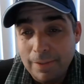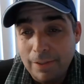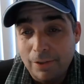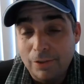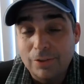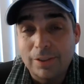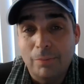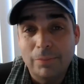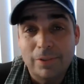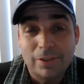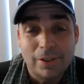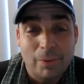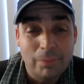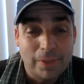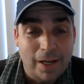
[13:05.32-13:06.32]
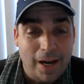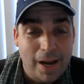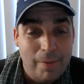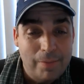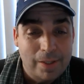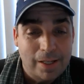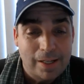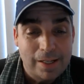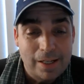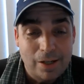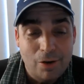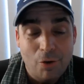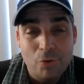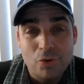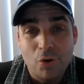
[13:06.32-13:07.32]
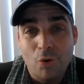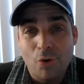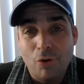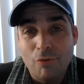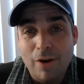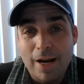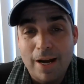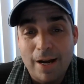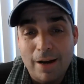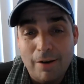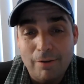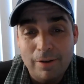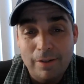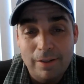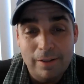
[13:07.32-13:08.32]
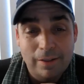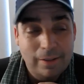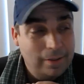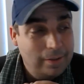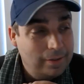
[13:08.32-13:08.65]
You know, some sometimes I you know joke around and